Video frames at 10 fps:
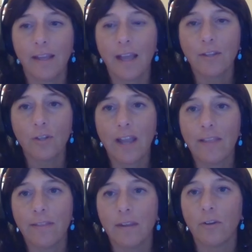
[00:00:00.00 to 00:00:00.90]
I, t- I
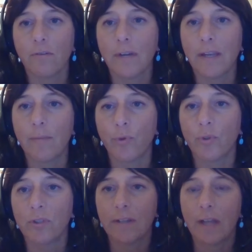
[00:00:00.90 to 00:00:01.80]
think you're right,
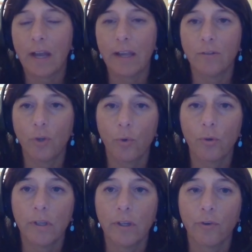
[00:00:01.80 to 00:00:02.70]
Bruce. I, I
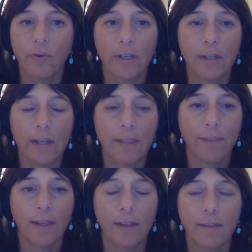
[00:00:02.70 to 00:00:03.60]
totally agree. I
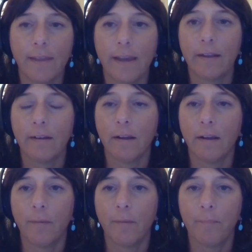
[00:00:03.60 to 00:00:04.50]
think that
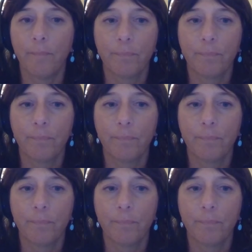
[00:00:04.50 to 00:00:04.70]
um,